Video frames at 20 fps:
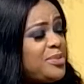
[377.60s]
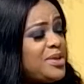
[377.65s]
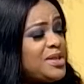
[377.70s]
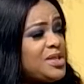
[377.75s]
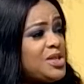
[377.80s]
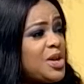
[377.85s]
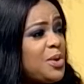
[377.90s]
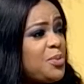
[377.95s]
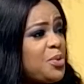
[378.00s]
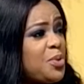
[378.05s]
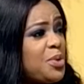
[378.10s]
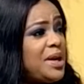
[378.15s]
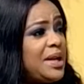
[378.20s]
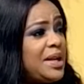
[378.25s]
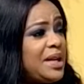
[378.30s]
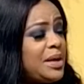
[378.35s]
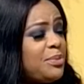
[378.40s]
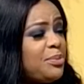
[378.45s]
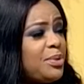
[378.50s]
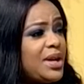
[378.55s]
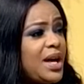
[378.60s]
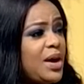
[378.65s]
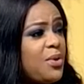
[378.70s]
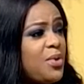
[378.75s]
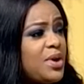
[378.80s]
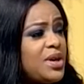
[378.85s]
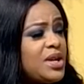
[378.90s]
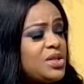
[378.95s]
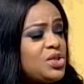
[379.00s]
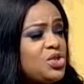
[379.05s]
this up quickly, but I
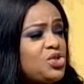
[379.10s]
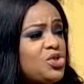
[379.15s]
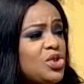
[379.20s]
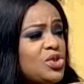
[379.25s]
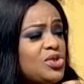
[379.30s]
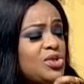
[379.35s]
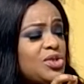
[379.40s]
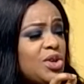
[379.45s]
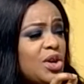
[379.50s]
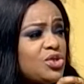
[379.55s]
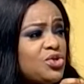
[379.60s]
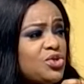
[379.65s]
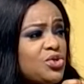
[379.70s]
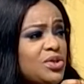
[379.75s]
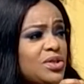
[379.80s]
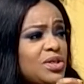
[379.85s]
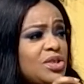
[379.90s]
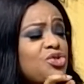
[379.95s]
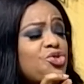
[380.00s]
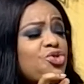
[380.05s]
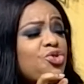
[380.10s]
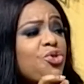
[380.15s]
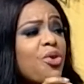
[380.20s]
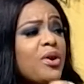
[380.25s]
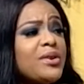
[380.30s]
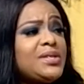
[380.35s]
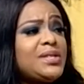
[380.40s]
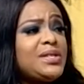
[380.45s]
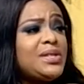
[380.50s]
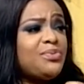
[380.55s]
wanted to just touch on this
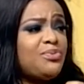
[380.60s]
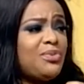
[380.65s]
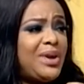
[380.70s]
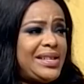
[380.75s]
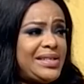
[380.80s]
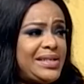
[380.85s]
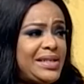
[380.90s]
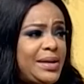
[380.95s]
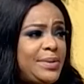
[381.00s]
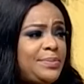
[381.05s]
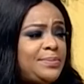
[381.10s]
trust matter.